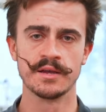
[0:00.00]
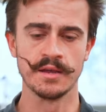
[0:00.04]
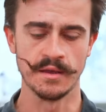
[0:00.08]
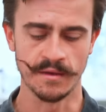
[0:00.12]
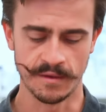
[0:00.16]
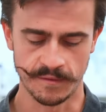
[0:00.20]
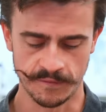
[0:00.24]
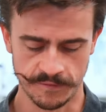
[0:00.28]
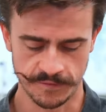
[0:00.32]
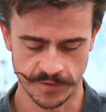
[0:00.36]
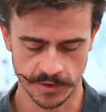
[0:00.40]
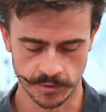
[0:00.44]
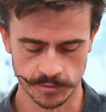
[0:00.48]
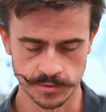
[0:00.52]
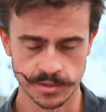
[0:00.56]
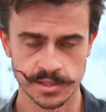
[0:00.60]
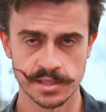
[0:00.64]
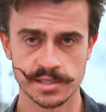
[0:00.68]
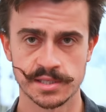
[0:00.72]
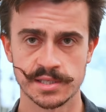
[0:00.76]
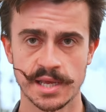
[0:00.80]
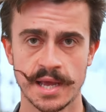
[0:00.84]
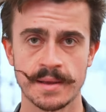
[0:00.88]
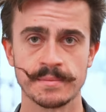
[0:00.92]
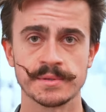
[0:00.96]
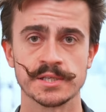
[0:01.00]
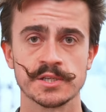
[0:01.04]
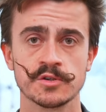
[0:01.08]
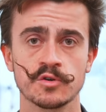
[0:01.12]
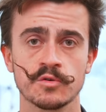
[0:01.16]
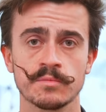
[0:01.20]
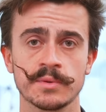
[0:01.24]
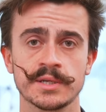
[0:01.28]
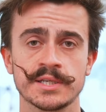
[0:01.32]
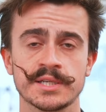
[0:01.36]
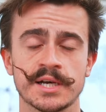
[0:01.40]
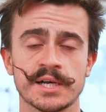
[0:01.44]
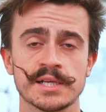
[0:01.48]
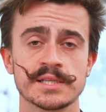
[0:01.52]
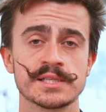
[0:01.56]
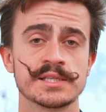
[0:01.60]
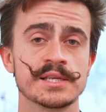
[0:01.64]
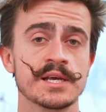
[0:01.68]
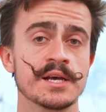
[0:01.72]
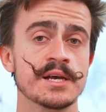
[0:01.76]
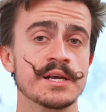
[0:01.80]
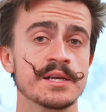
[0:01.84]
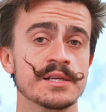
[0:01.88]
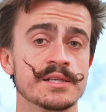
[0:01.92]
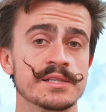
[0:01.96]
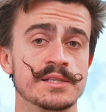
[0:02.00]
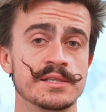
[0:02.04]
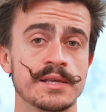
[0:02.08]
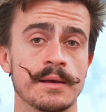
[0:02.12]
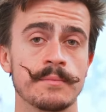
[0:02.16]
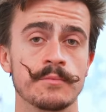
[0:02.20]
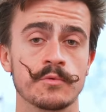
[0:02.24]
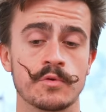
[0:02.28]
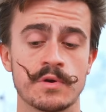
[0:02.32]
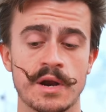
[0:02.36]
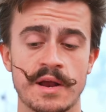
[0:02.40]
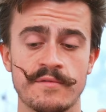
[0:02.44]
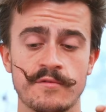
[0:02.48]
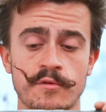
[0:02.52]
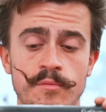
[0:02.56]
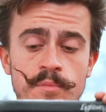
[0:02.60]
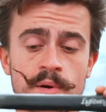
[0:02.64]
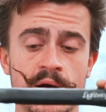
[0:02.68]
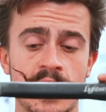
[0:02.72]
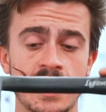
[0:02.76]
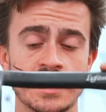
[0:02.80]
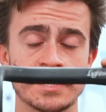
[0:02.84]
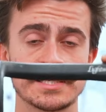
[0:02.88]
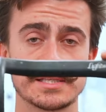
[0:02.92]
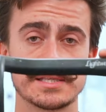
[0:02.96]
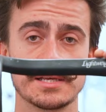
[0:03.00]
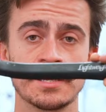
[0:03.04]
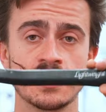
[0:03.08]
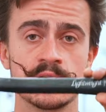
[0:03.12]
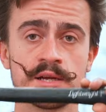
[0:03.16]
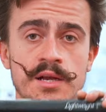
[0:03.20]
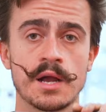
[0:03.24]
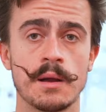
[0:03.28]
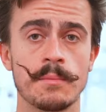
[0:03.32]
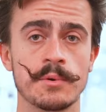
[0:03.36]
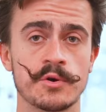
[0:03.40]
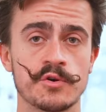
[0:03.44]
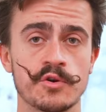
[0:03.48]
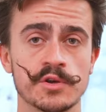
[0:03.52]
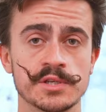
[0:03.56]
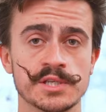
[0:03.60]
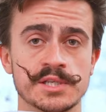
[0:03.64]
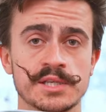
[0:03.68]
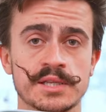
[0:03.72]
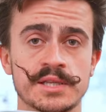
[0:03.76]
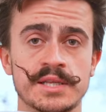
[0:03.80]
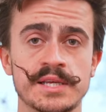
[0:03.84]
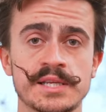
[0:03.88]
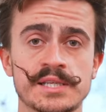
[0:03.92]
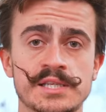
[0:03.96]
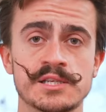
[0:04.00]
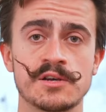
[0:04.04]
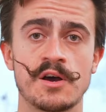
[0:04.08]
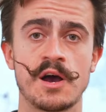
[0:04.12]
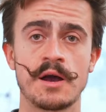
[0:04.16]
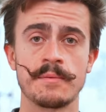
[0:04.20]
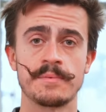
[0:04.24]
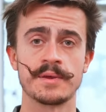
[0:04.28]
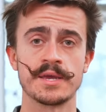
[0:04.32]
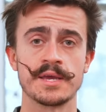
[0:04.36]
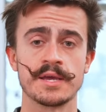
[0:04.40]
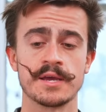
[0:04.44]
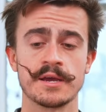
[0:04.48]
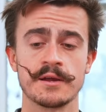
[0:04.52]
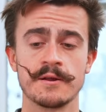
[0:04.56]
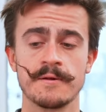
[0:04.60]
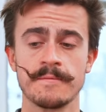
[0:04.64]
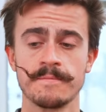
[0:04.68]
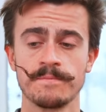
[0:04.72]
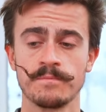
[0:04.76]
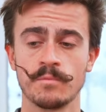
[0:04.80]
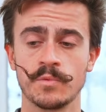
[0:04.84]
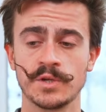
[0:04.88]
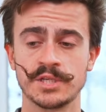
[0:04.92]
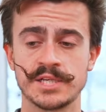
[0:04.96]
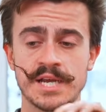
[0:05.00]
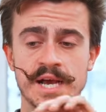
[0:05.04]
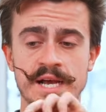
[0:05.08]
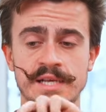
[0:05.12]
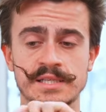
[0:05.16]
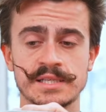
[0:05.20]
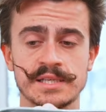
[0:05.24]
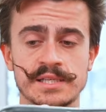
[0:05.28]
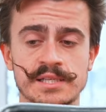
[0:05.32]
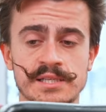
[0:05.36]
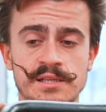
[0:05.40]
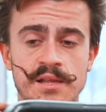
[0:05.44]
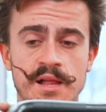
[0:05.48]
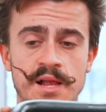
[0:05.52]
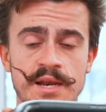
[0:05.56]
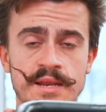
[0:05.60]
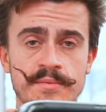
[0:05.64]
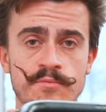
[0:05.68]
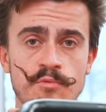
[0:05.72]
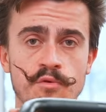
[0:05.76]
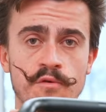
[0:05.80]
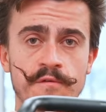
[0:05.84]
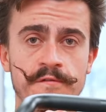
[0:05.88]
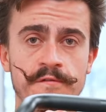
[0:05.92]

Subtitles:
It feels the same as it normally does. Some gravel bikes come across to this type here, which has a slightly more